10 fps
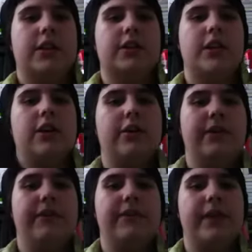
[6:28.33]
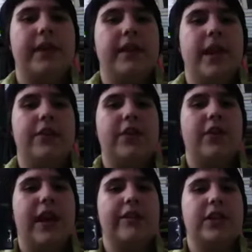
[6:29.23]
So if you
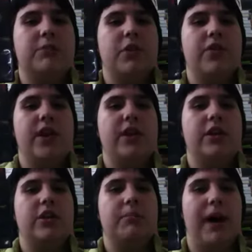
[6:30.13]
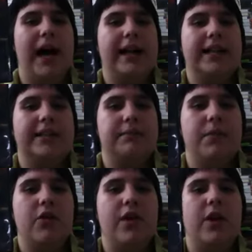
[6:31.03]
don't have this movie, buy this
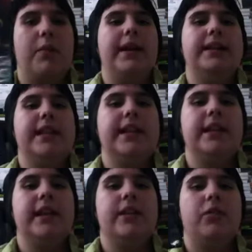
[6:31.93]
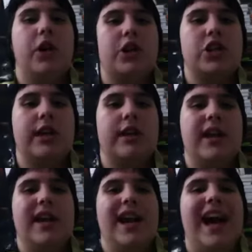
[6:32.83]
movie or rent it, watch it.
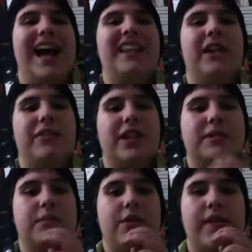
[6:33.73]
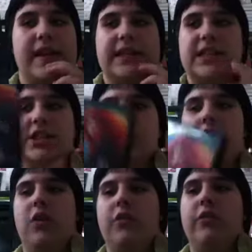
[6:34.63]
I love this movie. It's
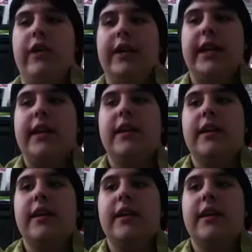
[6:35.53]
so funny.